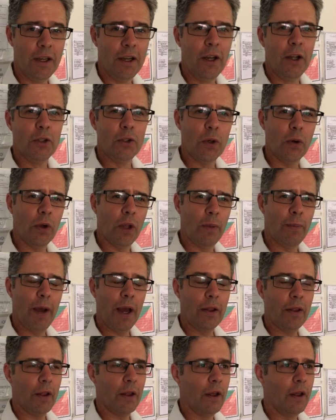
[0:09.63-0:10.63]
talking about
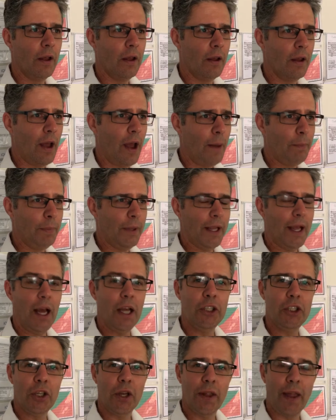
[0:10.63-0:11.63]
the
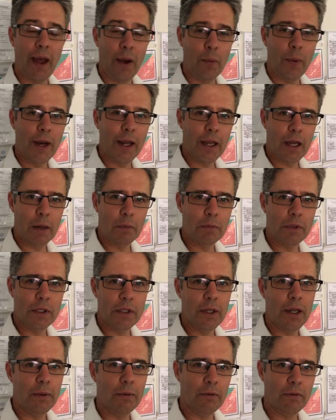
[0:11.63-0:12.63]
application of that when it comes
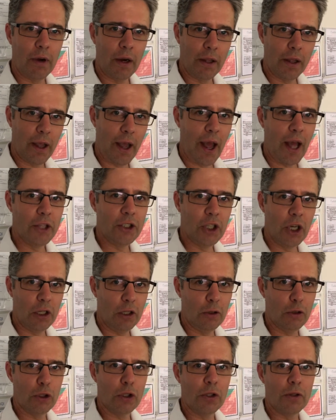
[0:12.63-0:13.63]
to running Agile or
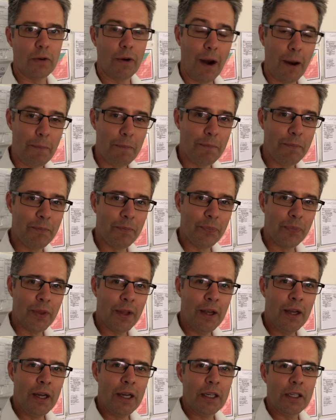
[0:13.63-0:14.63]
Scrum.
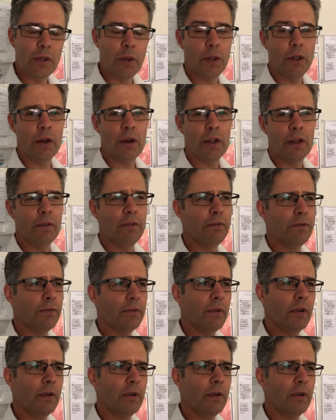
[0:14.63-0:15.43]
So a lot of